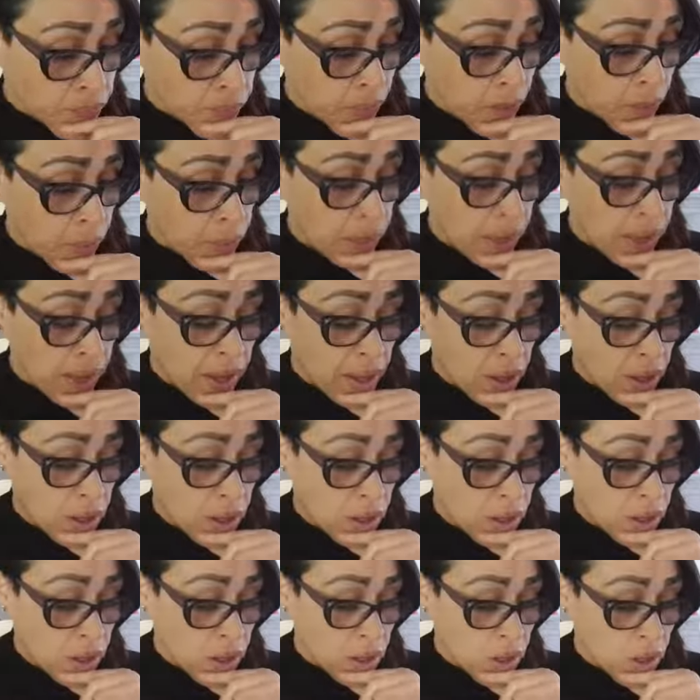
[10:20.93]

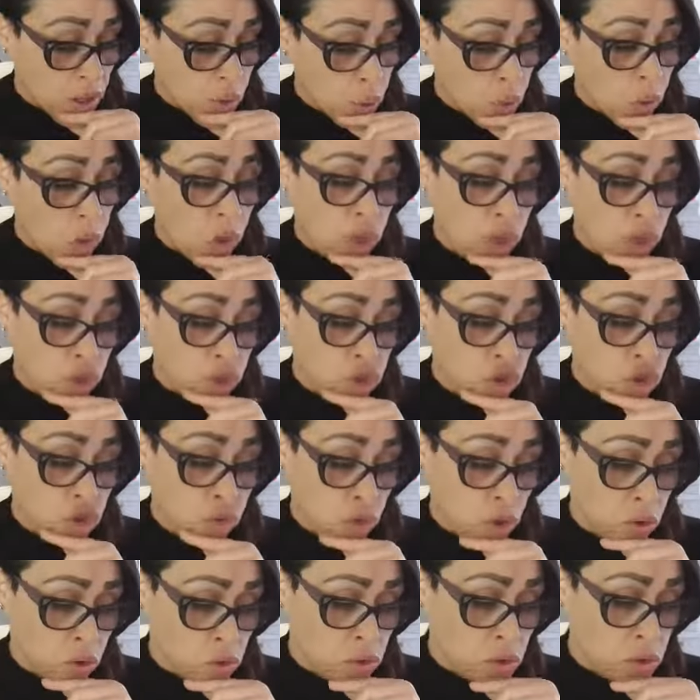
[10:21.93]
about what
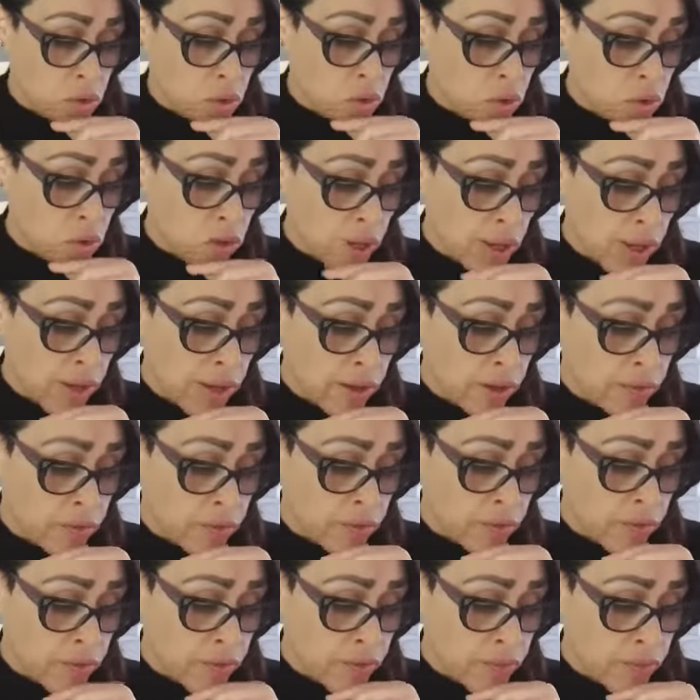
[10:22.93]
controls your
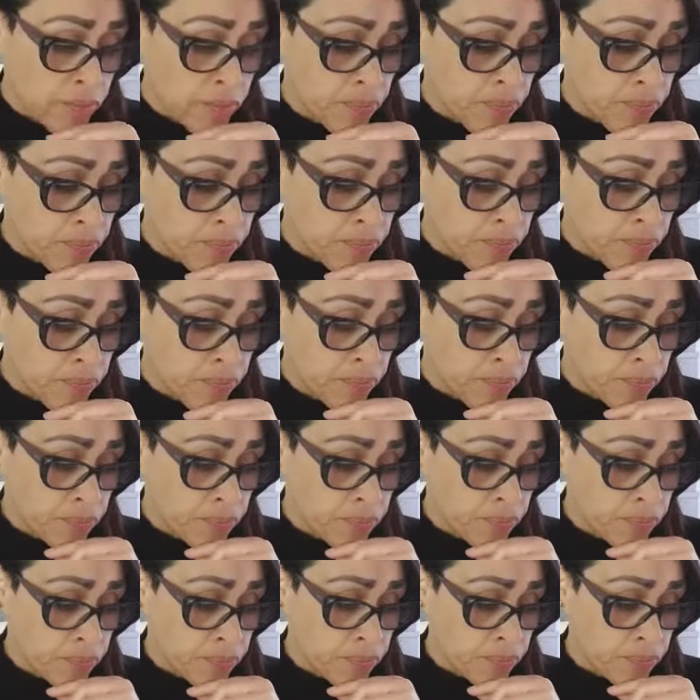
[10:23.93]
life,
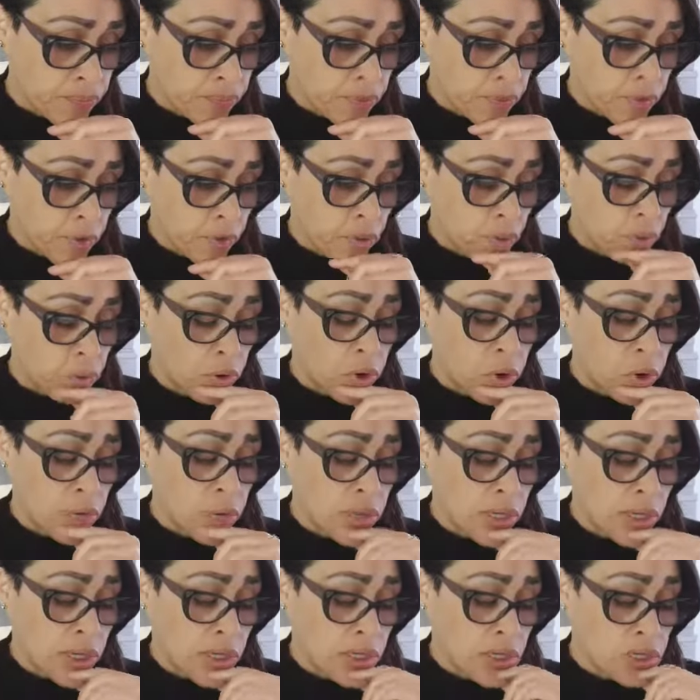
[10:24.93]
what you're
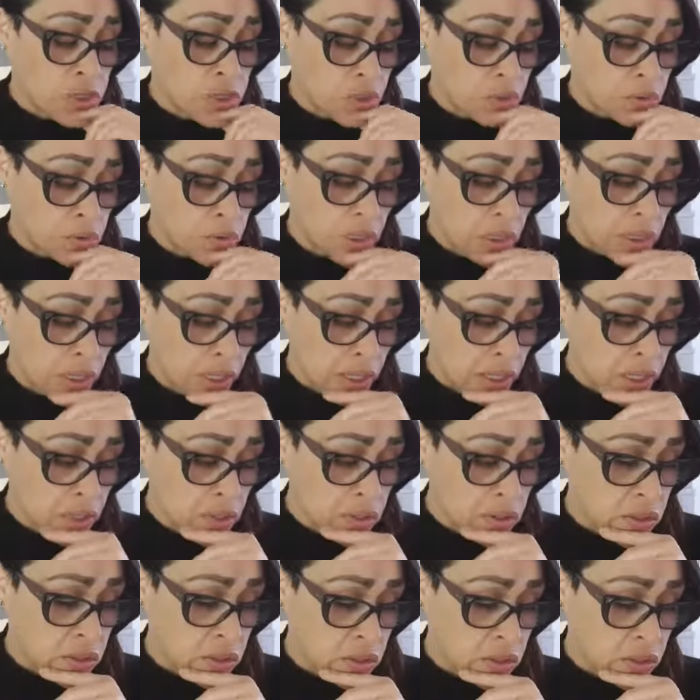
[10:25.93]
needing to
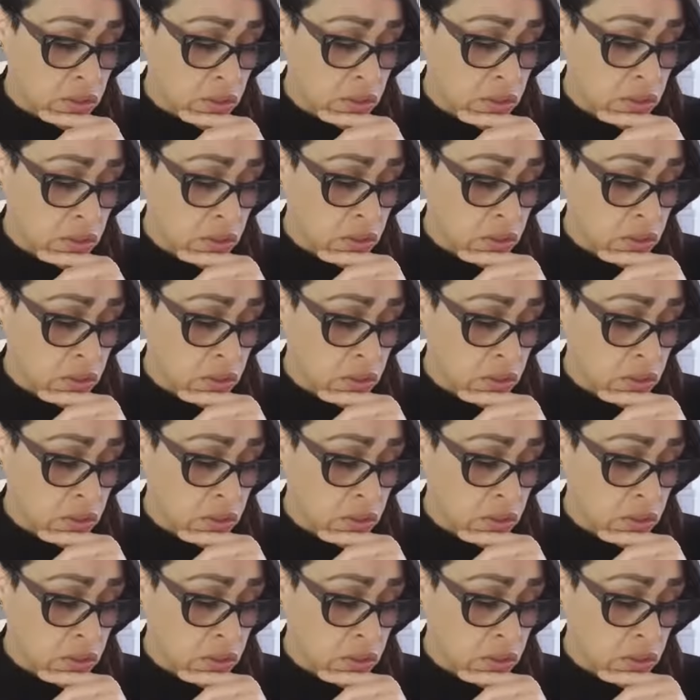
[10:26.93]
release,